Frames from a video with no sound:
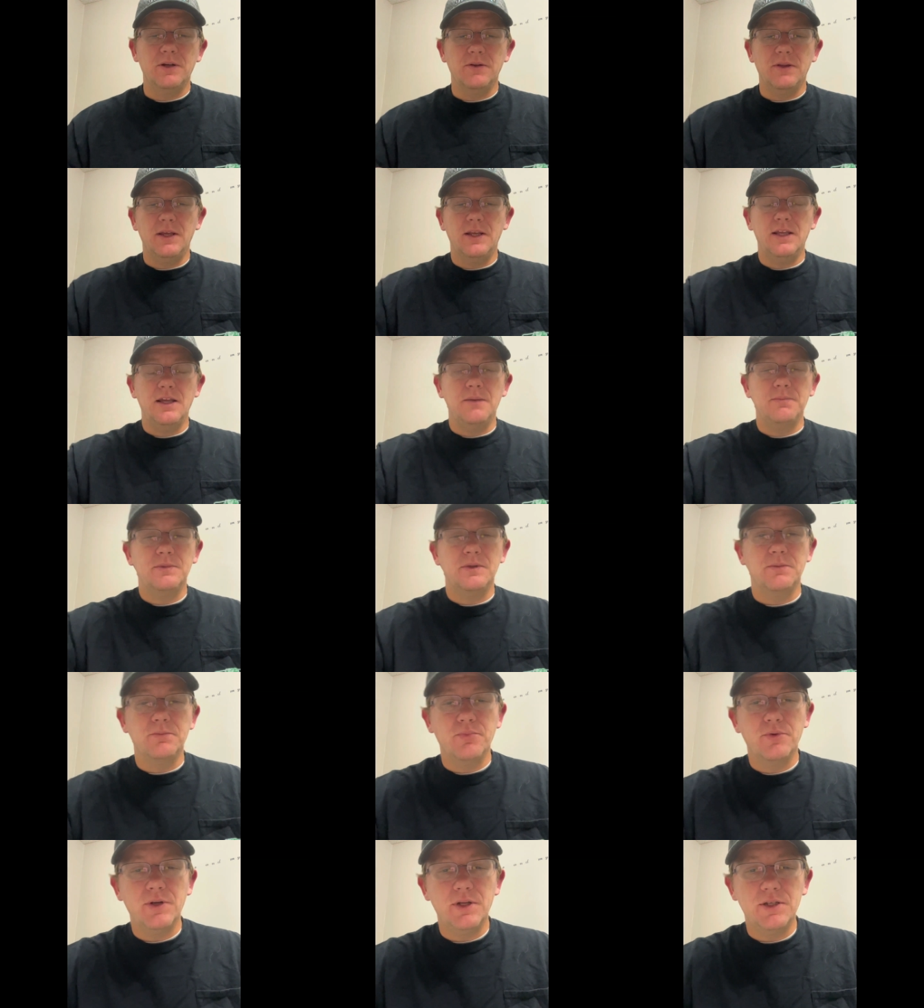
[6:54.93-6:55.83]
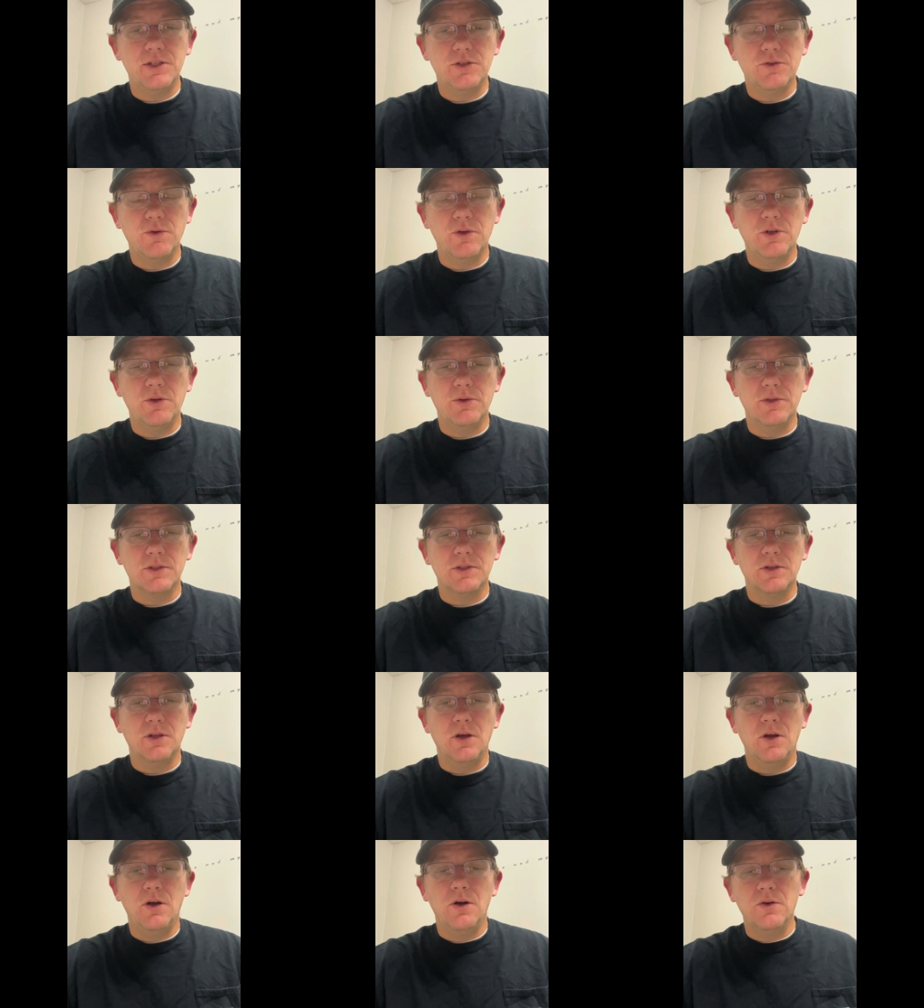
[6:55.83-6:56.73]
They kept a pretty strenuous
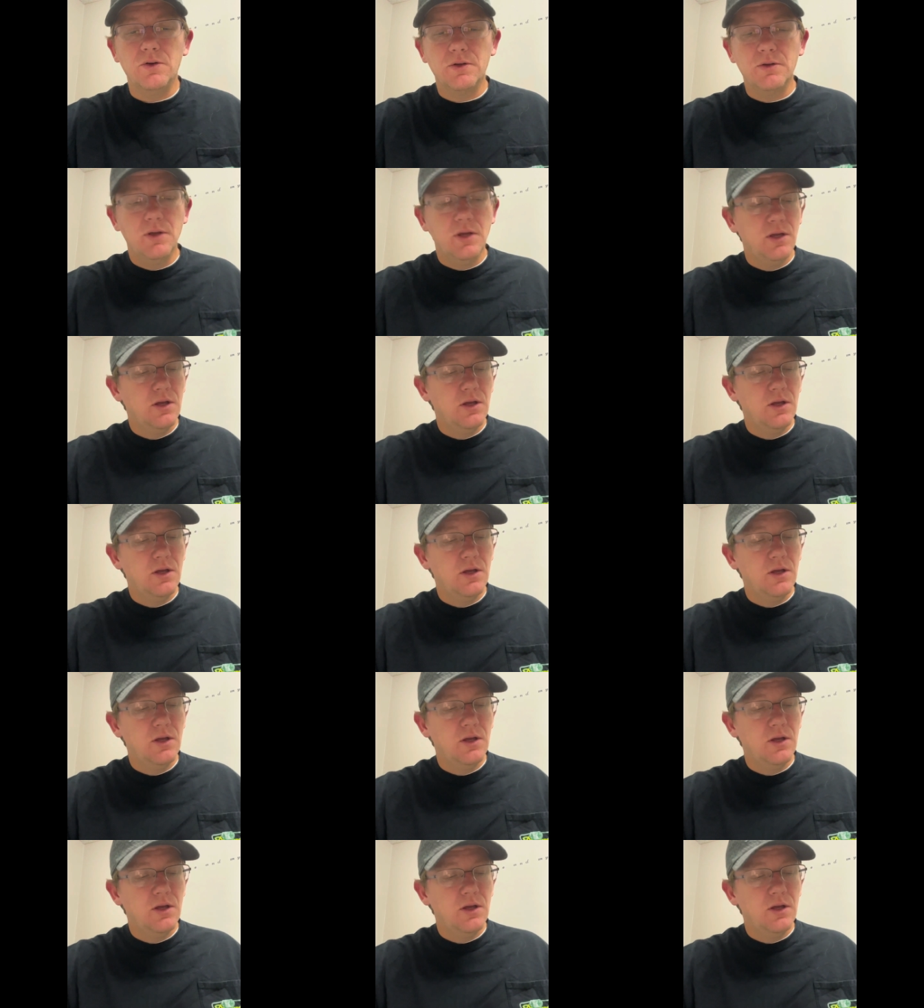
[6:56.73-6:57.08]
log